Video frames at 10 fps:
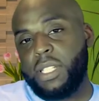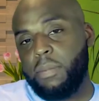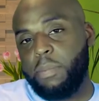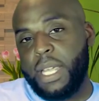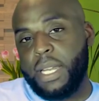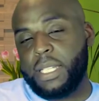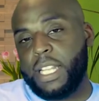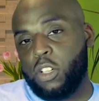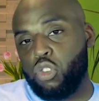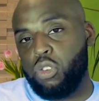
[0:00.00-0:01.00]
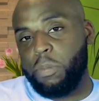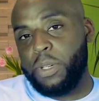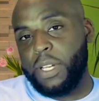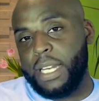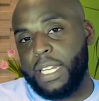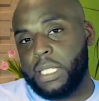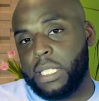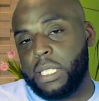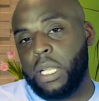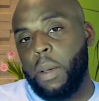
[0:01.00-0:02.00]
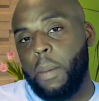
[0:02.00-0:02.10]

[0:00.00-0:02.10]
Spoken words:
being is that triple net leases